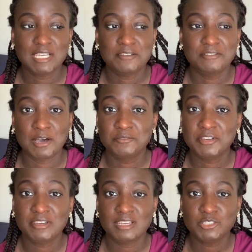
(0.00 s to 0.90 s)
I found
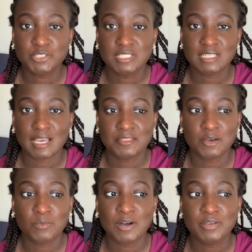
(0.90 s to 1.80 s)
very interesting. I
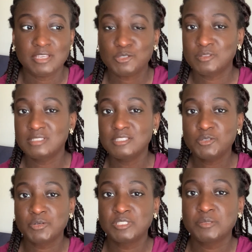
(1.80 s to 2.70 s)
thought, wow, okay, so this is
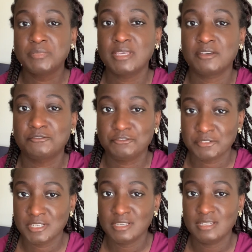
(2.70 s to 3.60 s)
going to be a
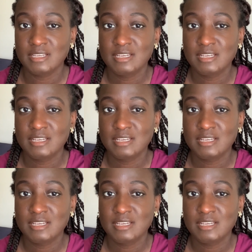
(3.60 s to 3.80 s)
free